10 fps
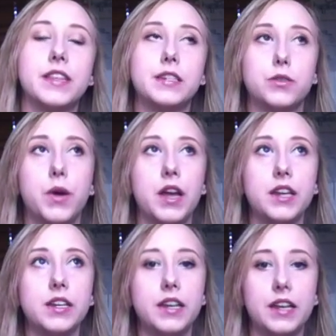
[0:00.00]
This
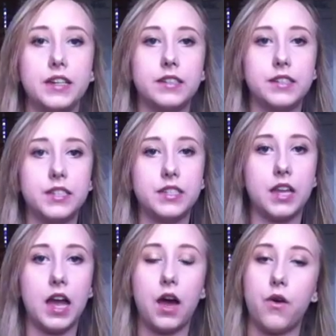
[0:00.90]
one is
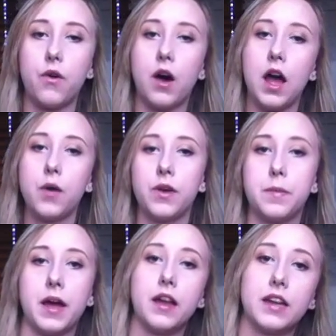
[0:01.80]
how I went
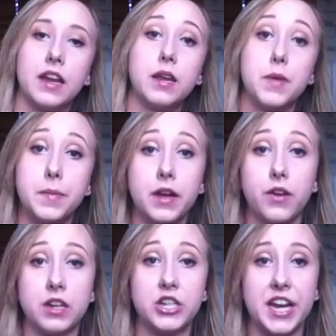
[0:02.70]
about getting my
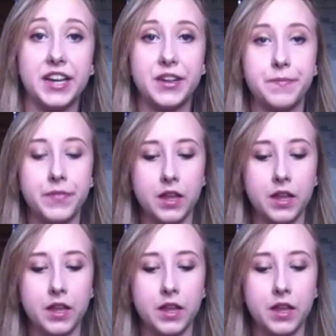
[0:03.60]
background check.